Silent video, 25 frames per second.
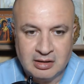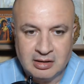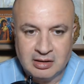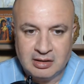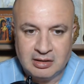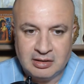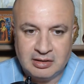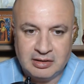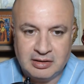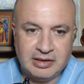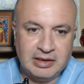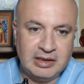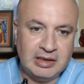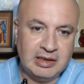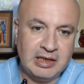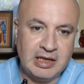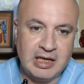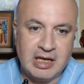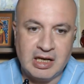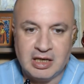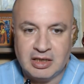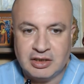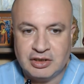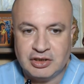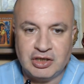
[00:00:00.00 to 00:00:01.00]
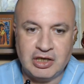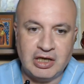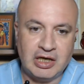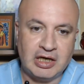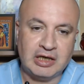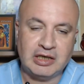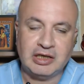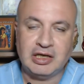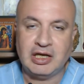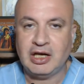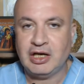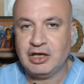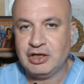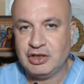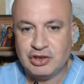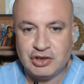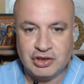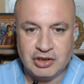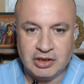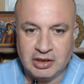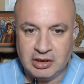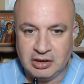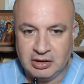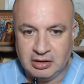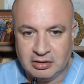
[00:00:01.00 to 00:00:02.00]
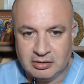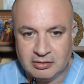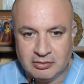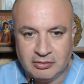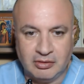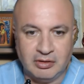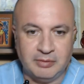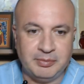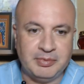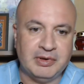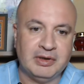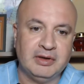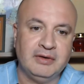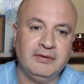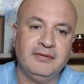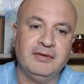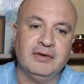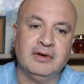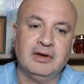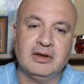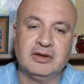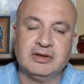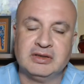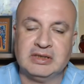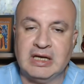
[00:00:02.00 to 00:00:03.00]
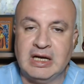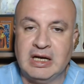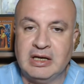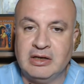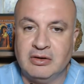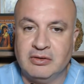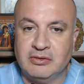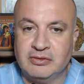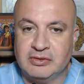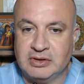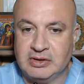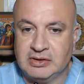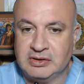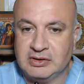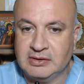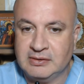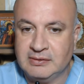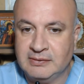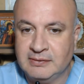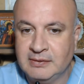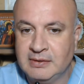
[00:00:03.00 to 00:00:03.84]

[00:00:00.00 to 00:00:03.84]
telangiectasia, or peripheral cyanosis.